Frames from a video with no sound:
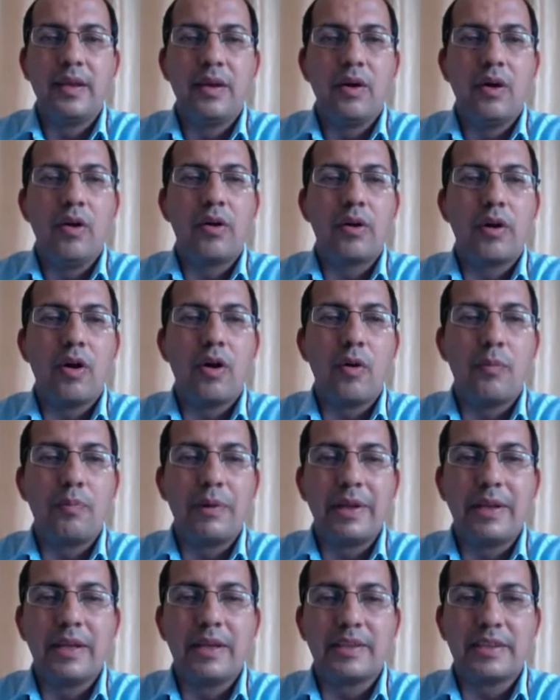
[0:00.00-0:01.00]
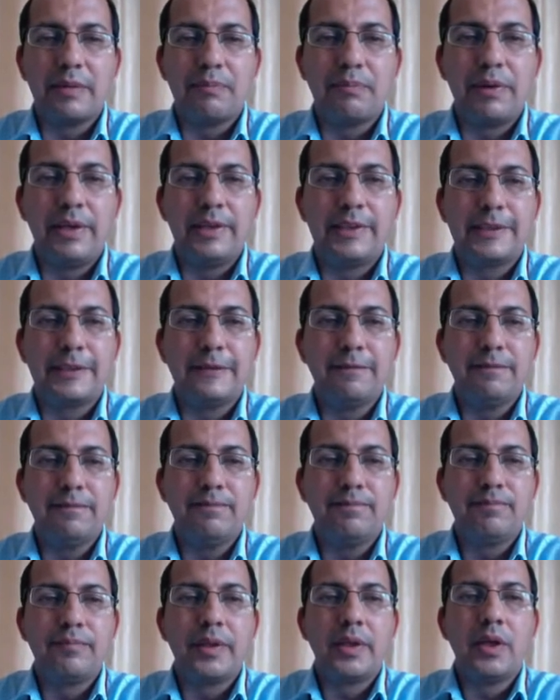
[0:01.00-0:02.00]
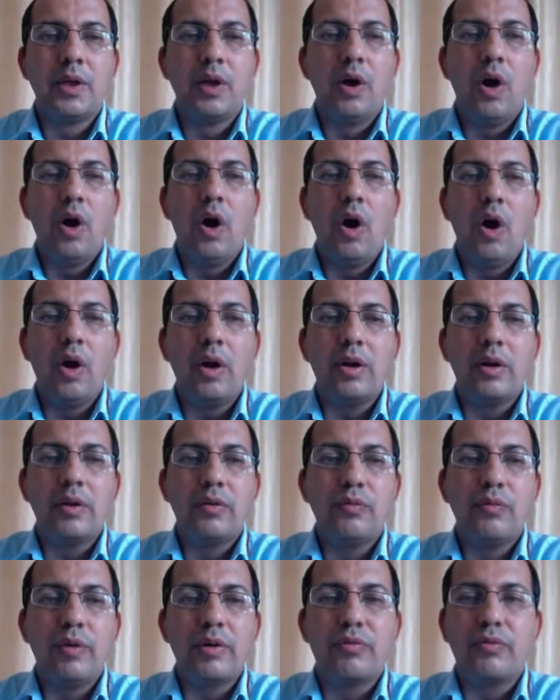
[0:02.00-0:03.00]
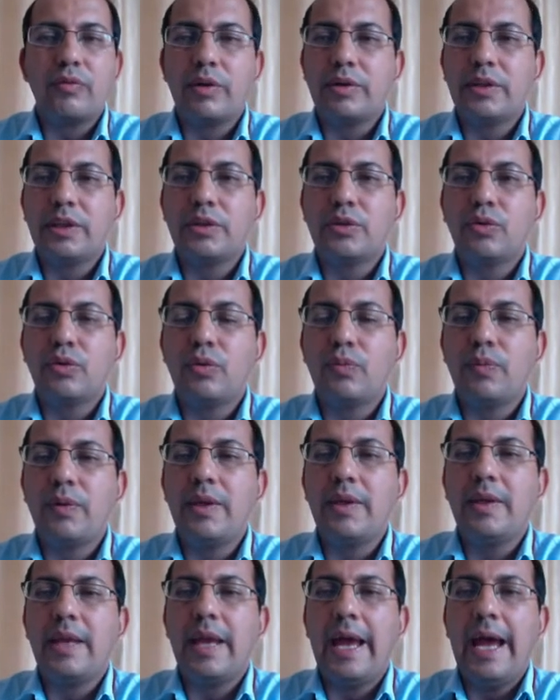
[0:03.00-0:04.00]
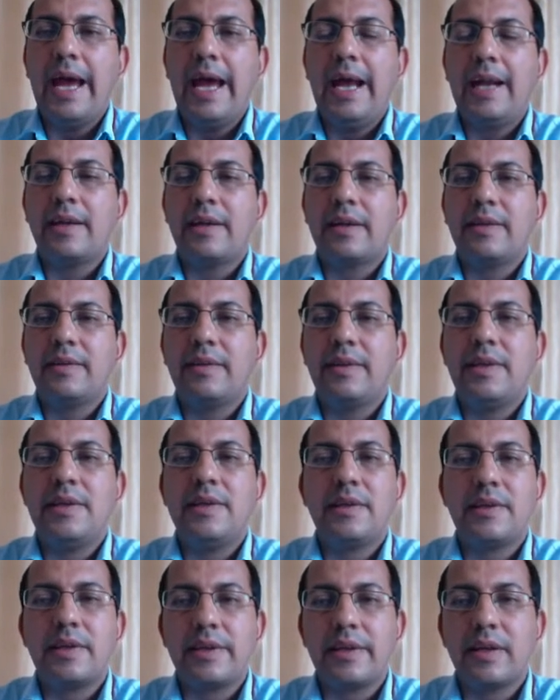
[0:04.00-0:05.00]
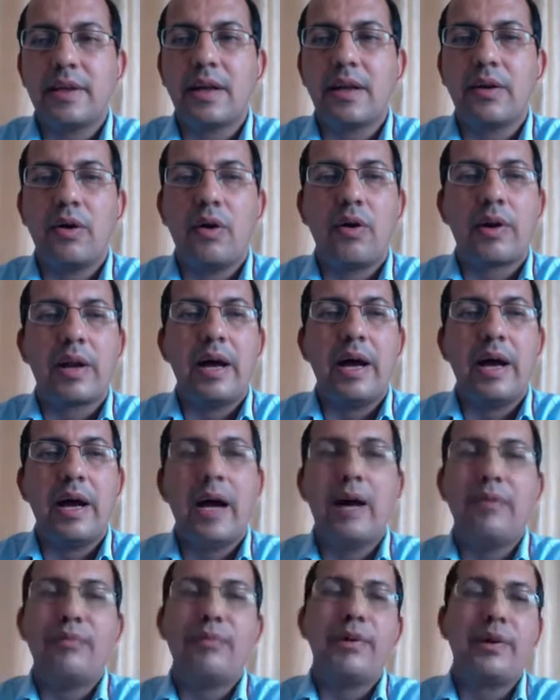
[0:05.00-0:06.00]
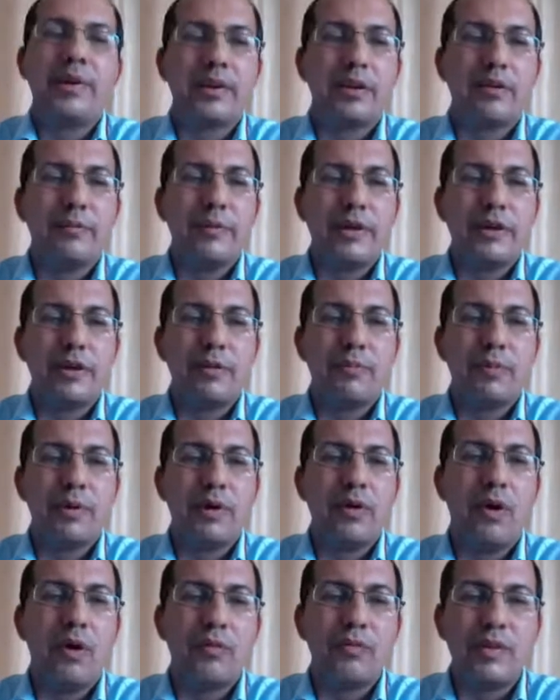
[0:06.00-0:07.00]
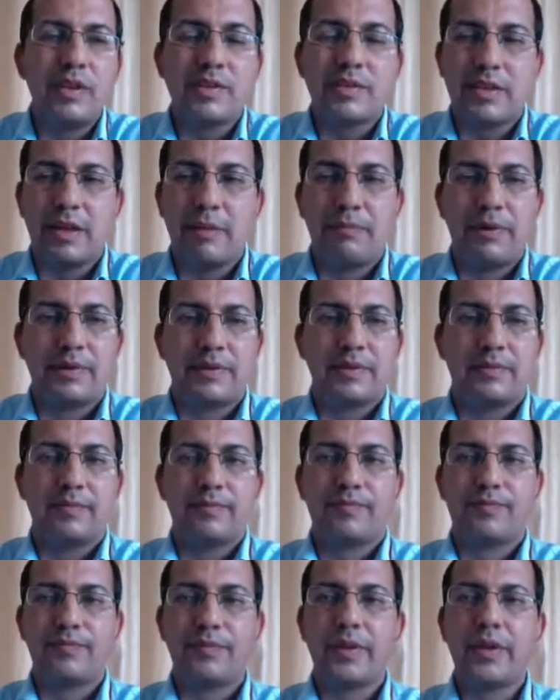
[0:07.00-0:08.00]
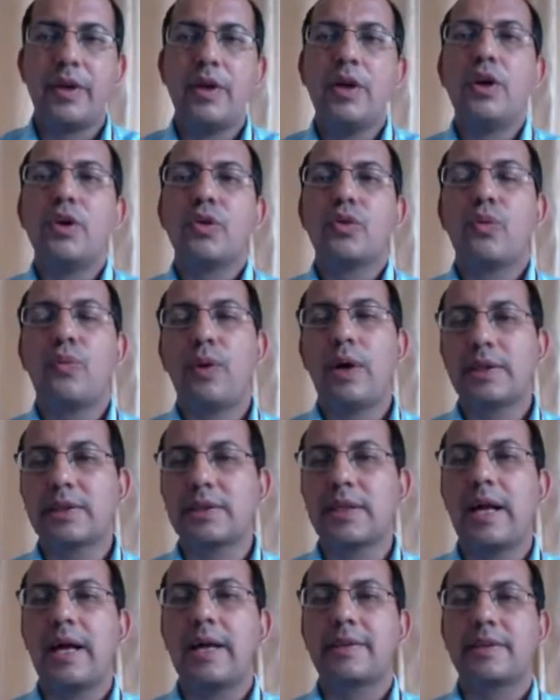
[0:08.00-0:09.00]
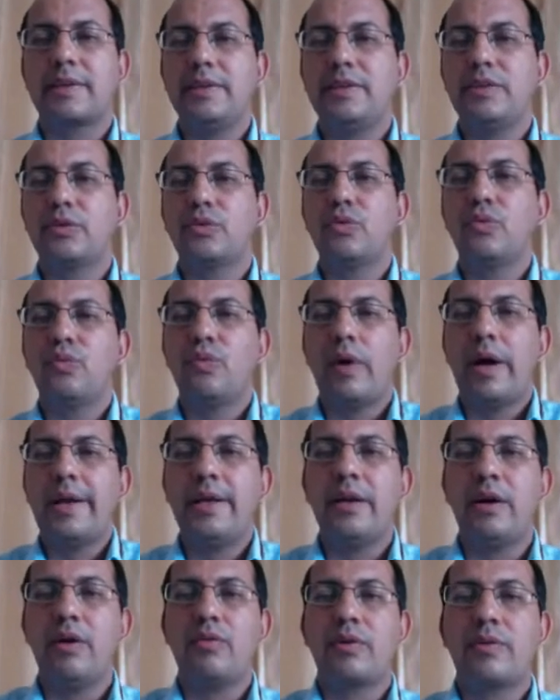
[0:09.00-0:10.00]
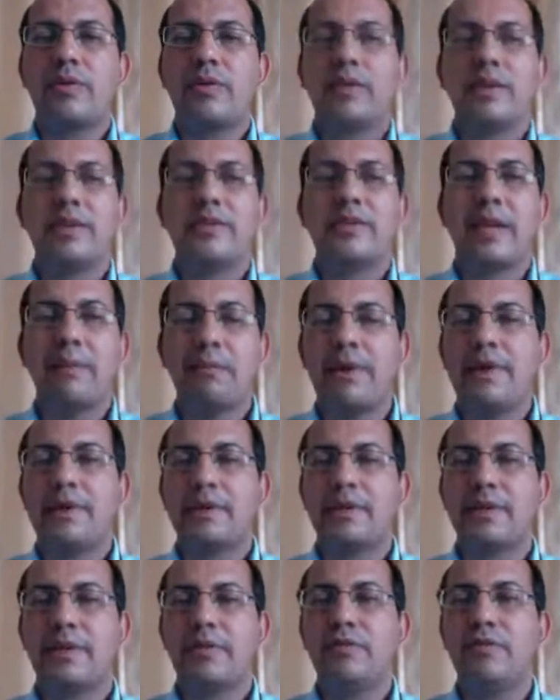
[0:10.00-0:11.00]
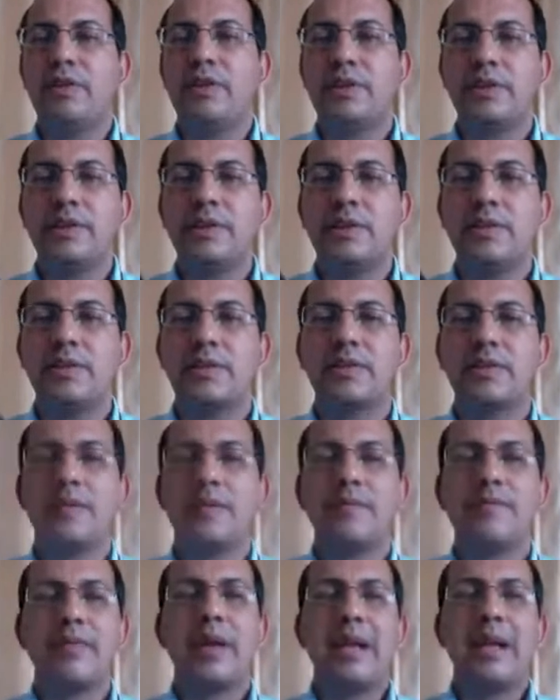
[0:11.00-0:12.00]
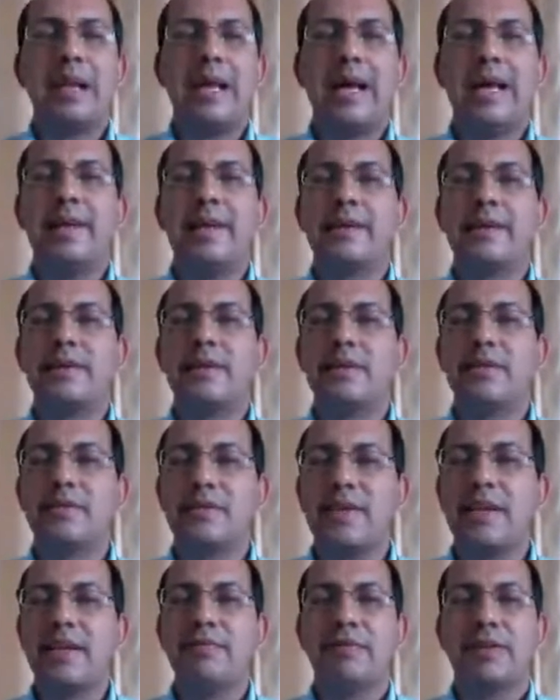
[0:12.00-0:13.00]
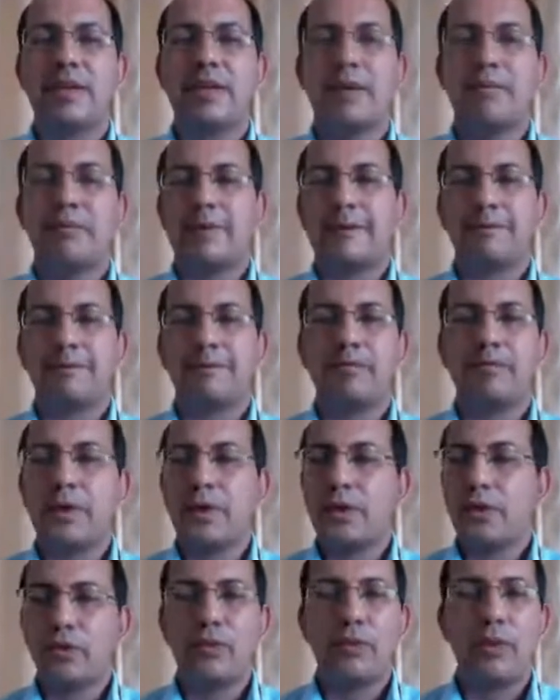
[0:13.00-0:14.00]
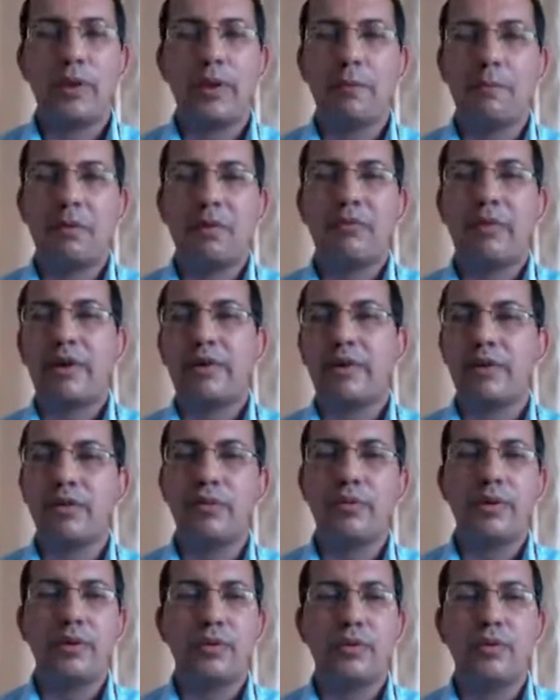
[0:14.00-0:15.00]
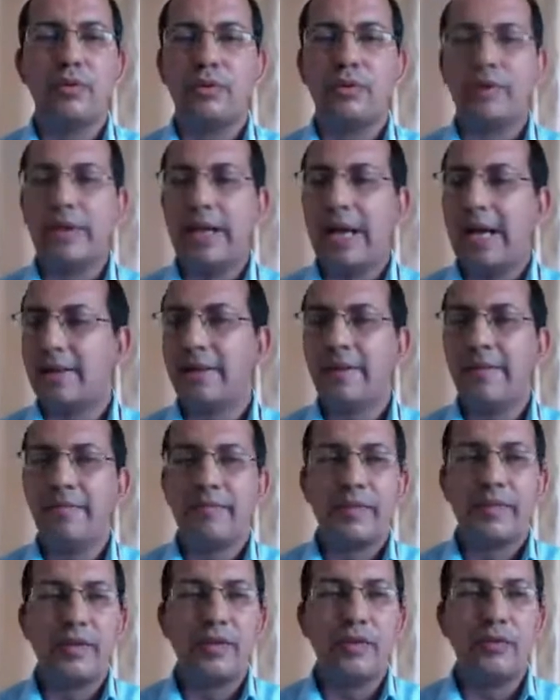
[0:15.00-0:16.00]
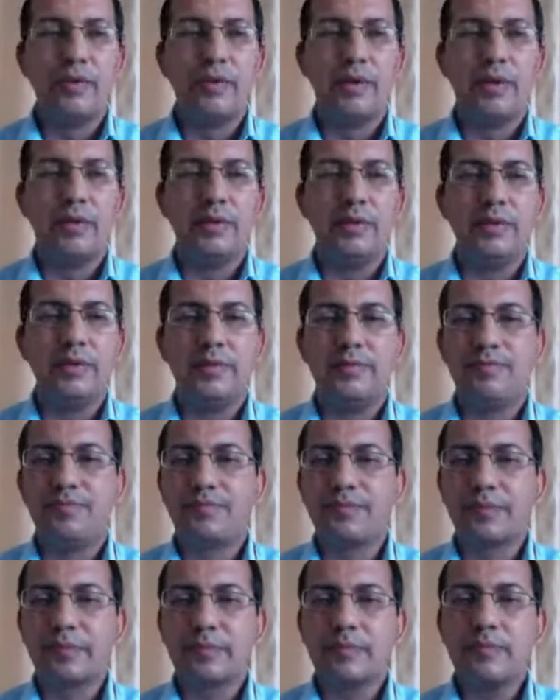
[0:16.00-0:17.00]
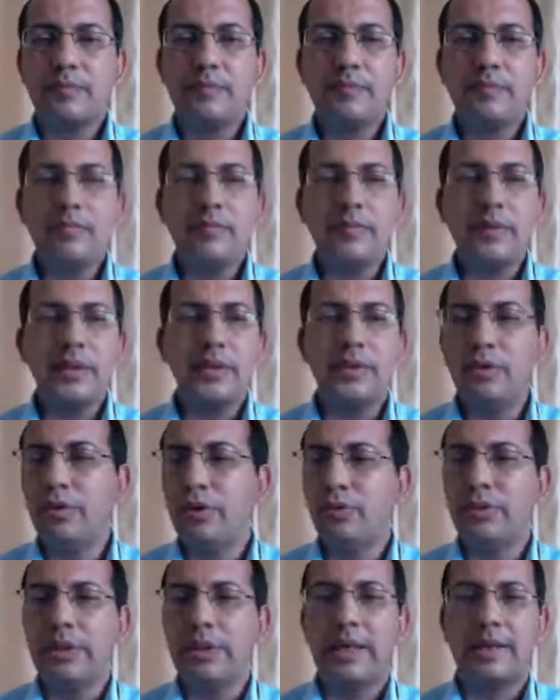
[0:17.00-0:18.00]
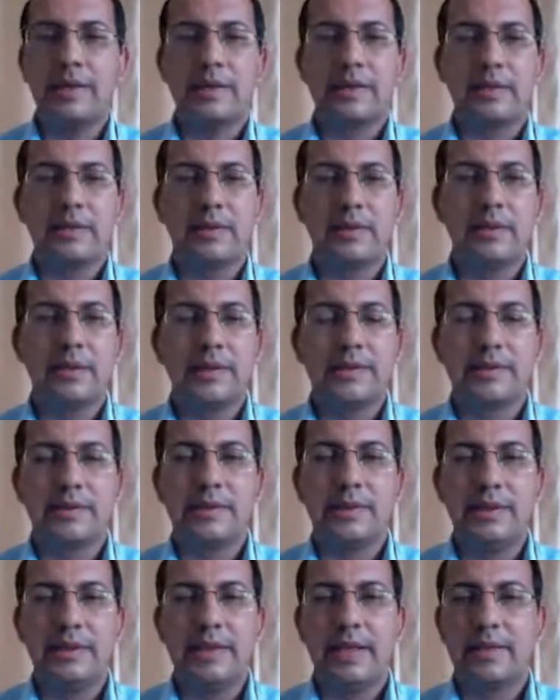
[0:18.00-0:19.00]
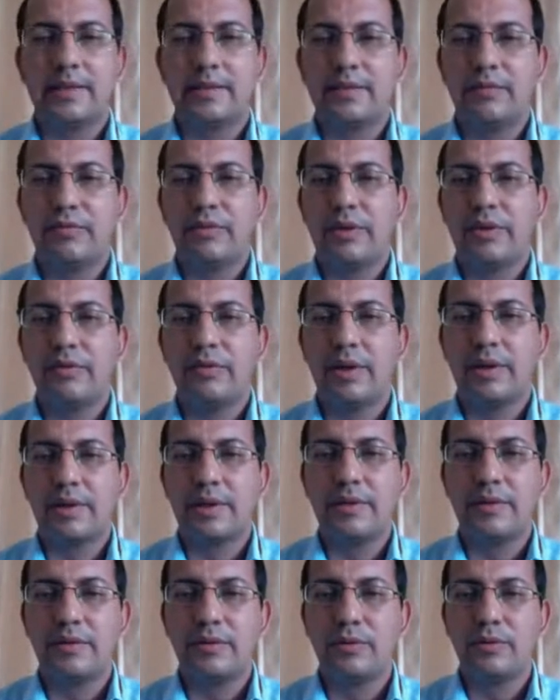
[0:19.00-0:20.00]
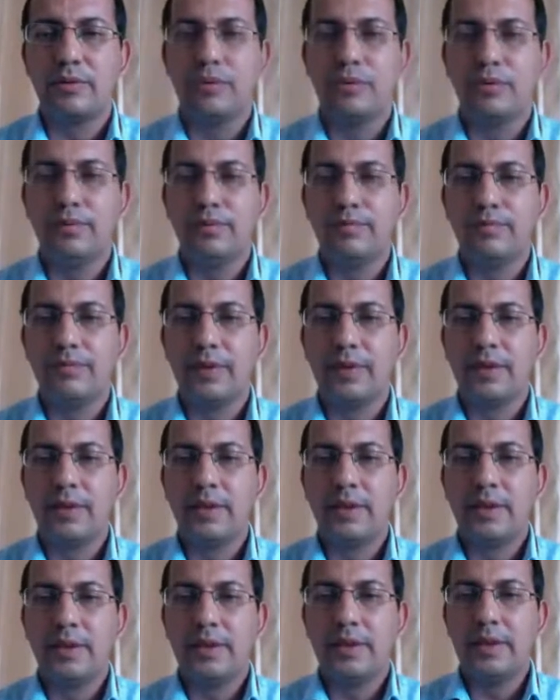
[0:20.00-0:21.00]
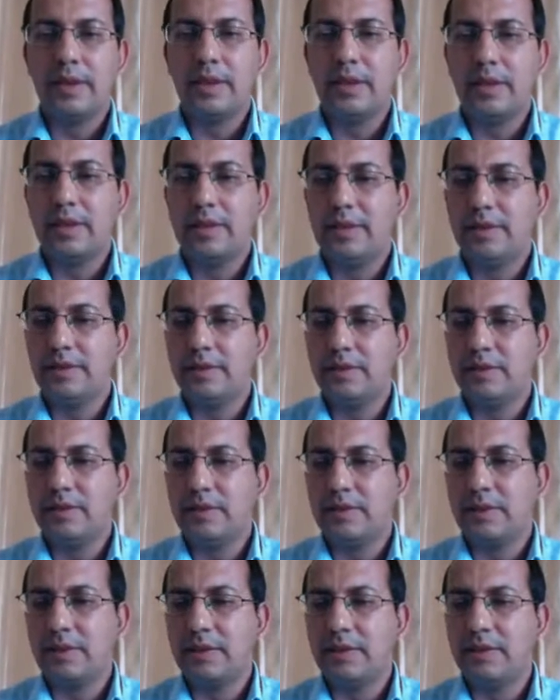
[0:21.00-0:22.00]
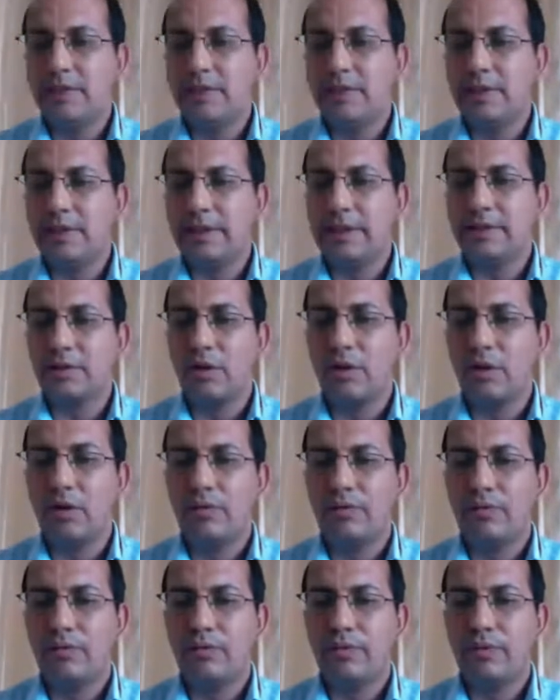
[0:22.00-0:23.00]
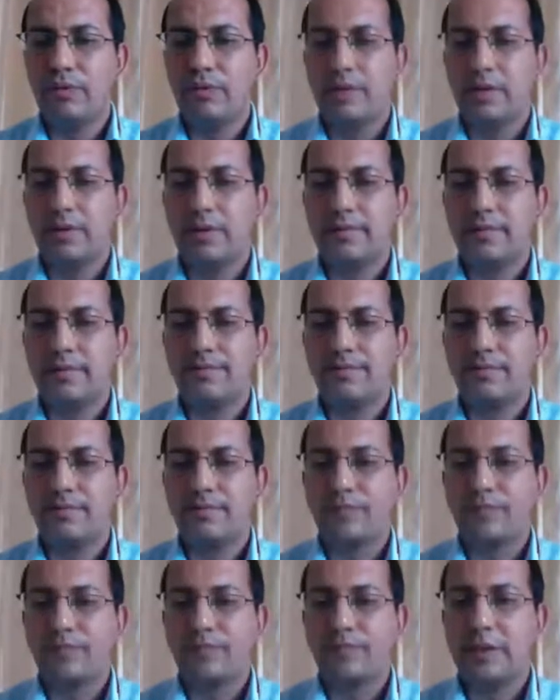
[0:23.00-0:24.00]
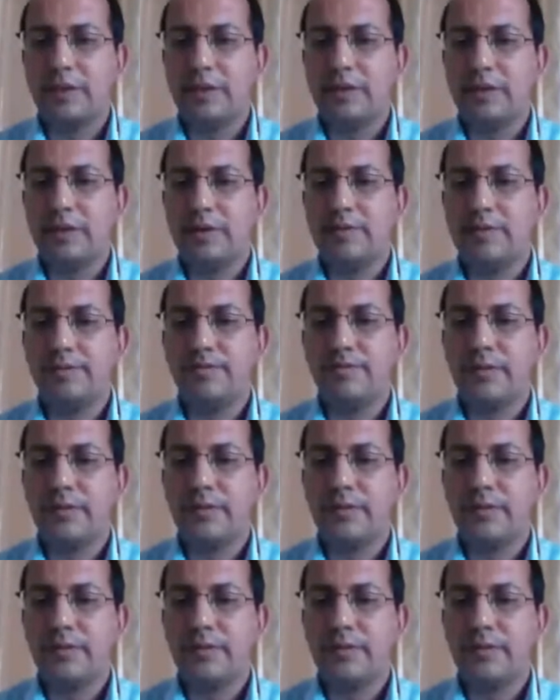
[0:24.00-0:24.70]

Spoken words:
or optical separation, or what they should be at the integral or half integral multiple of this separation. So first task is to find out the separation which is like the same separation. So for example, what you will do that you will you will do that, let's say that what you are trying to do in the case of the